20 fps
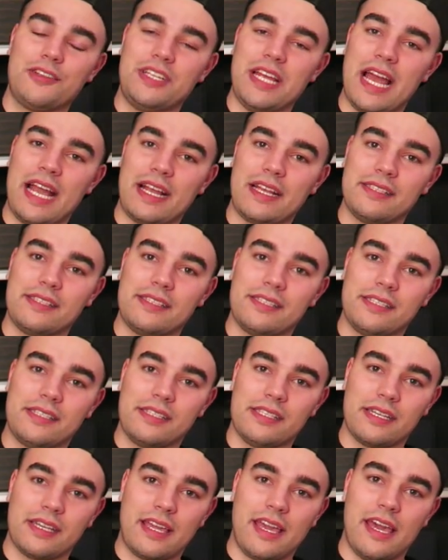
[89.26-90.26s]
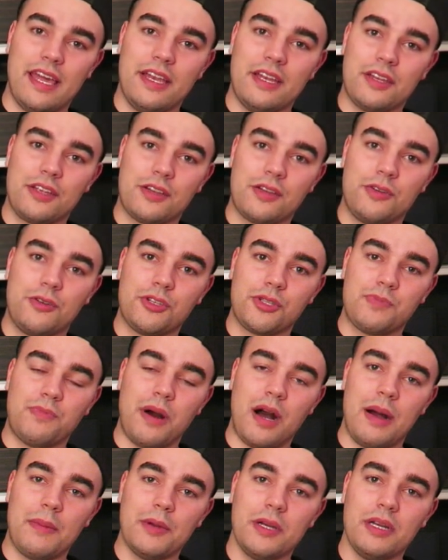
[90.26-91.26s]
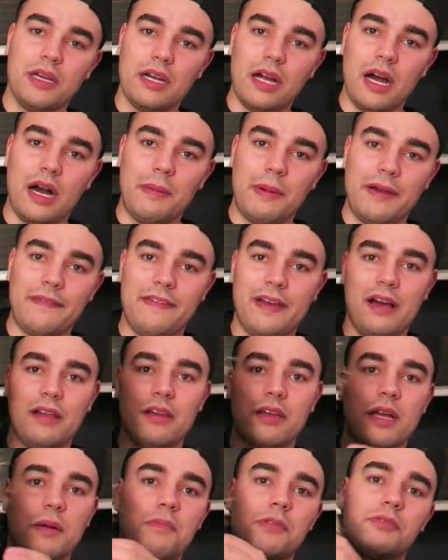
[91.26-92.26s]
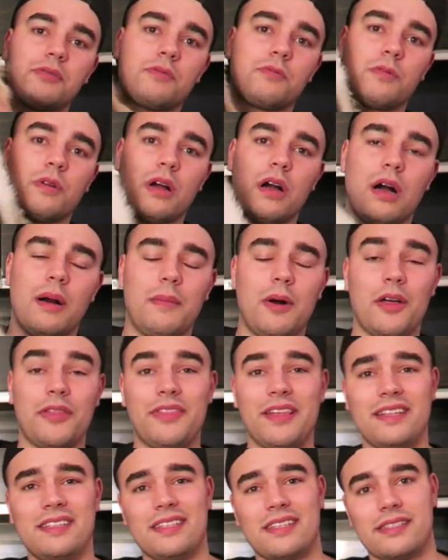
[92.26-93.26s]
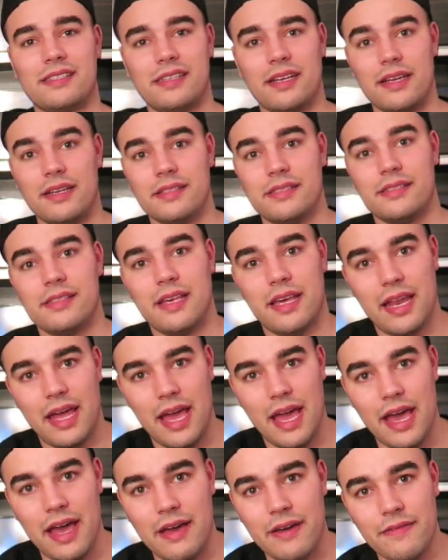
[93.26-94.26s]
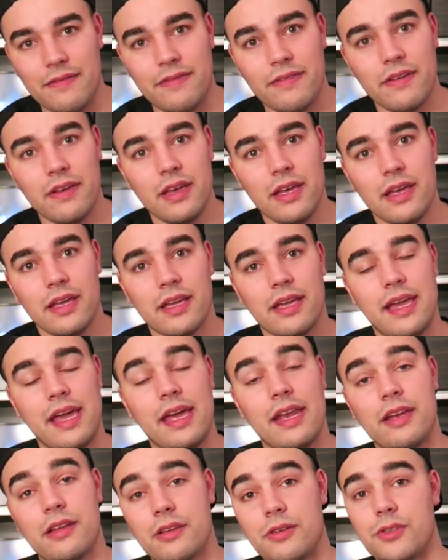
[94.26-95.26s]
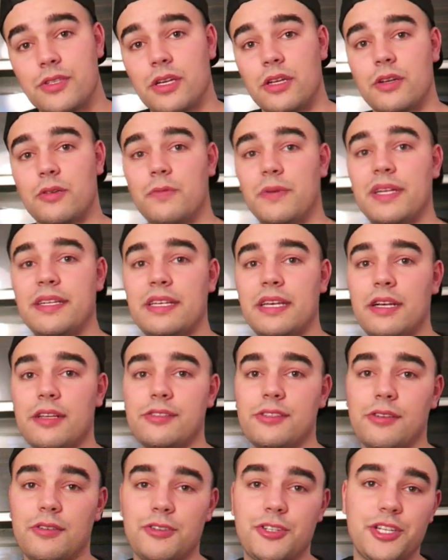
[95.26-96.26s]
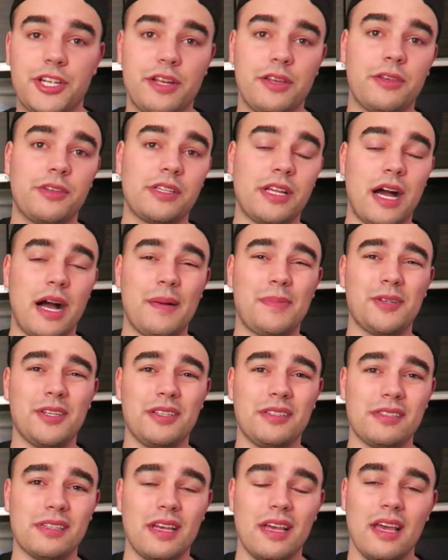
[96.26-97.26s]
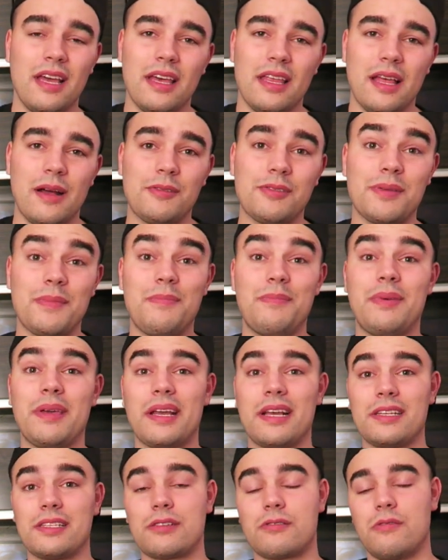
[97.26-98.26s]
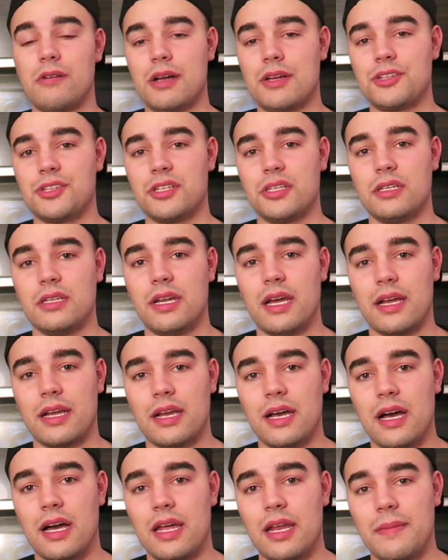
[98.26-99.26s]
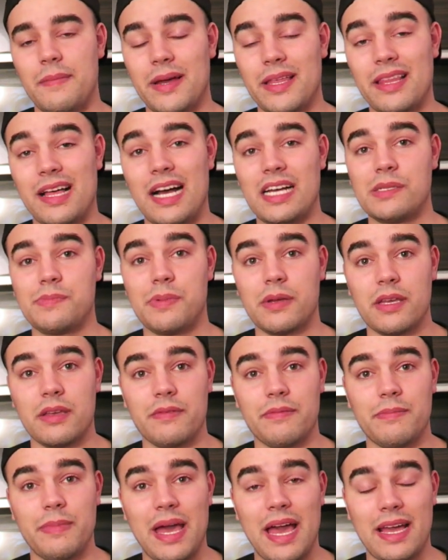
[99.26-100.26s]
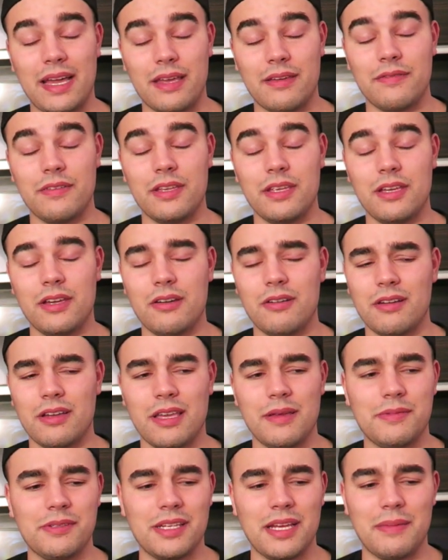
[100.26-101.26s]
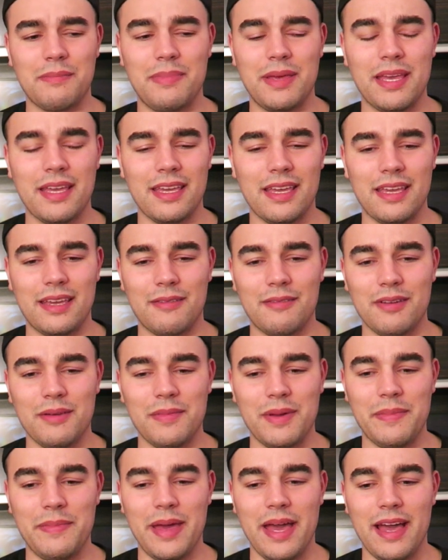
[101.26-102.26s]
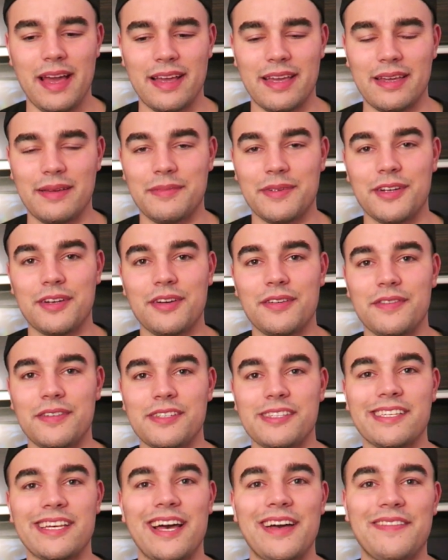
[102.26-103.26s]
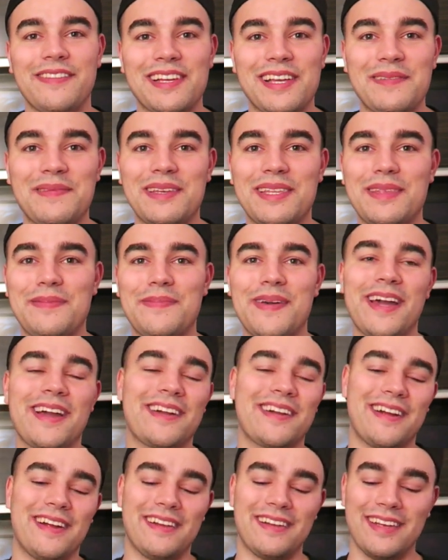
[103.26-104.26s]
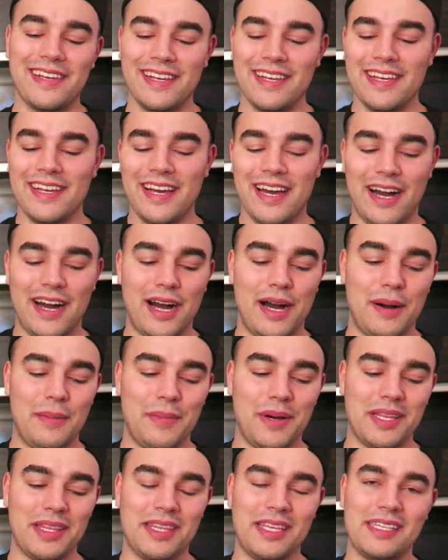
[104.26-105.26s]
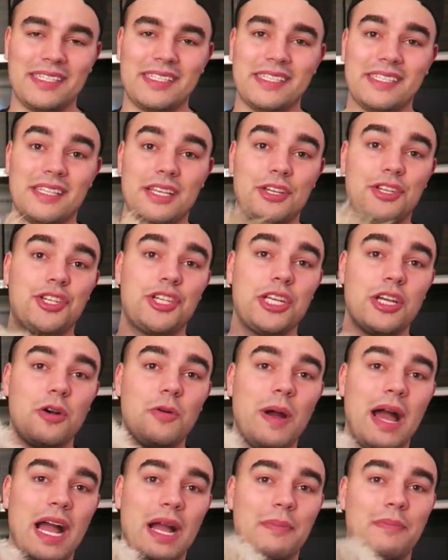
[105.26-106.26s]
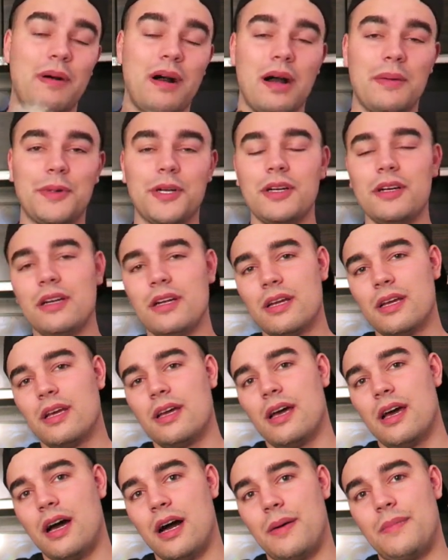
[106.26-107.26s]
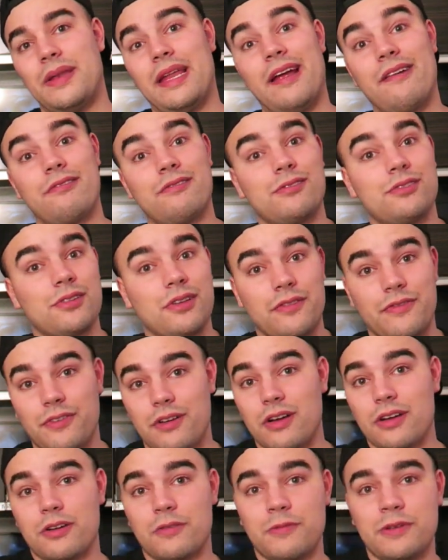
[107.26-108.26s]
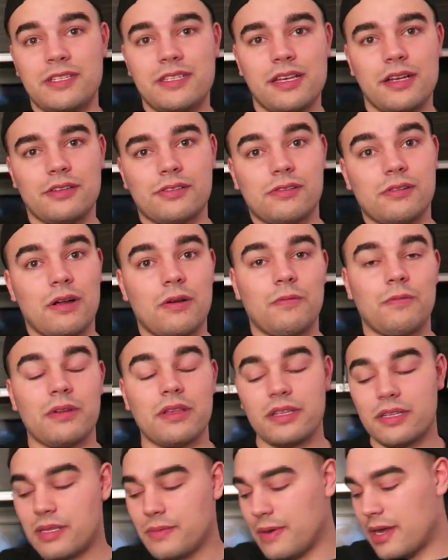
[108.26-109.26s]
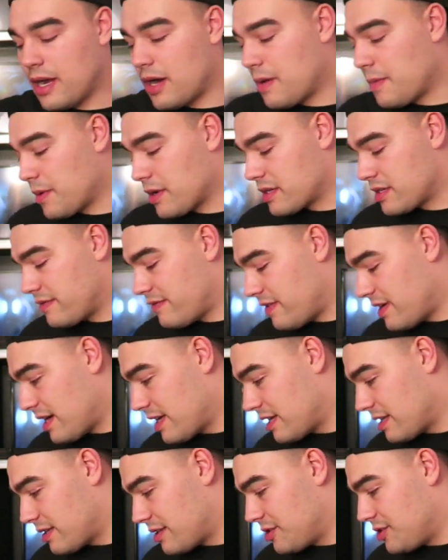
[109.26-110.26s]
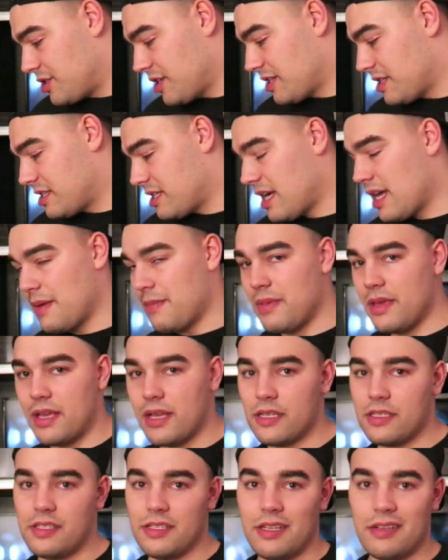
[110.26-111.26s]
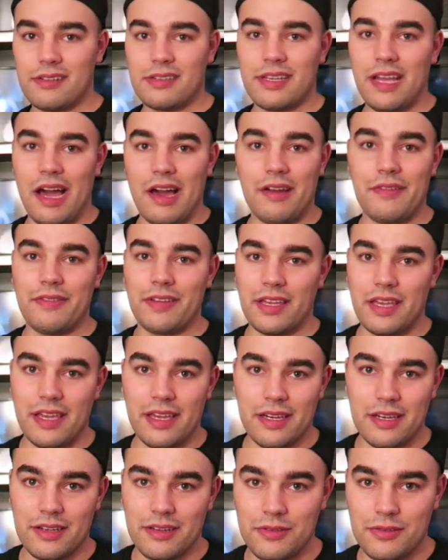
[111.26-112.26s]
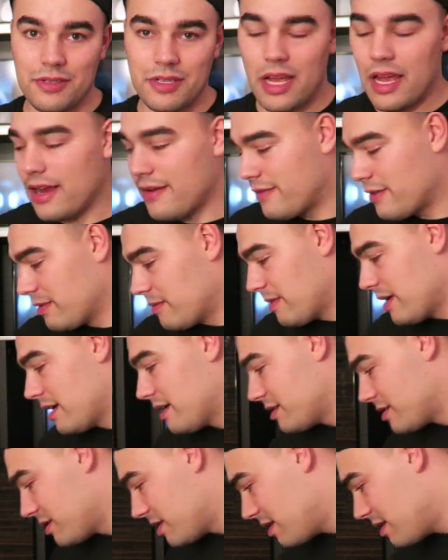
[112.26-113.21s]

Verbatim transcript: For jackets, this is a Canada Goose Bomber. Um, I found a couple um, authentic sites that have Canada Goose under retail, so share those options. That was the biggest question I got on my last picking, packing video. I keep saying picking. what am I packing? My girlfriend's laughing at me in the background. Um, but this is the Chilliwack Bomber. Um, and everyone's looking for under retail, so I really did my homework to find a legit site because there's counterfeit Canada Goose everywhere.